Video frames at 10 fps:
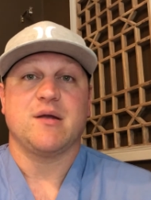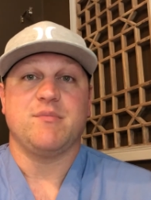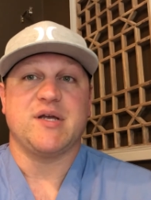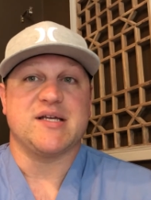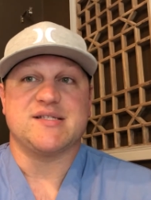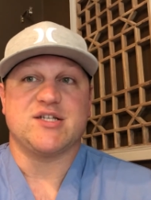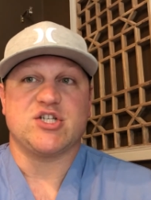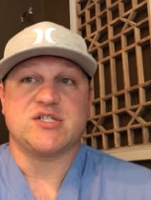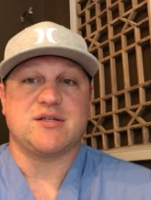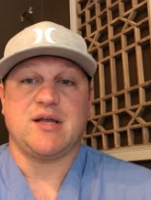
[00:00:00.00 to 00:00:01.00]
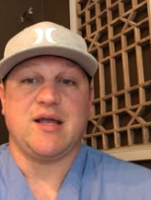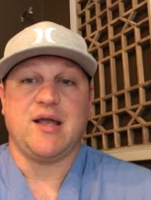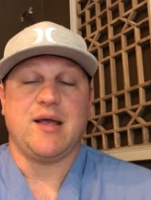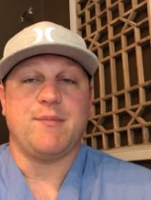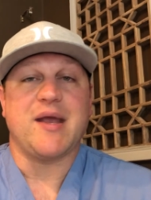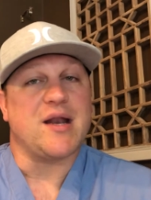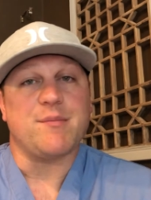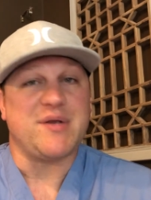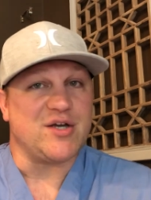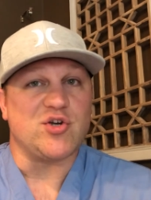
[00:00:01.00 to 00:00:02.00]
because it may
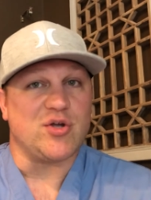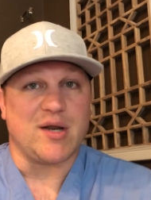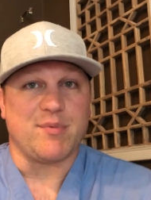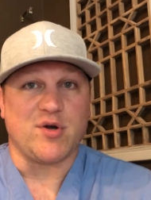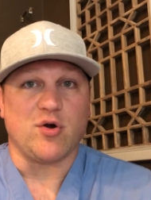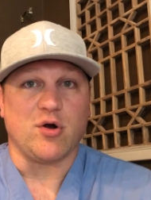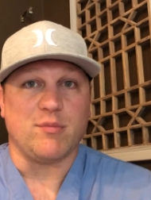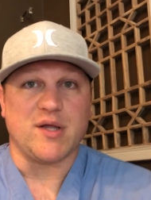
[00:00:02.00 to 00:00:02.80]
not be a good epidural.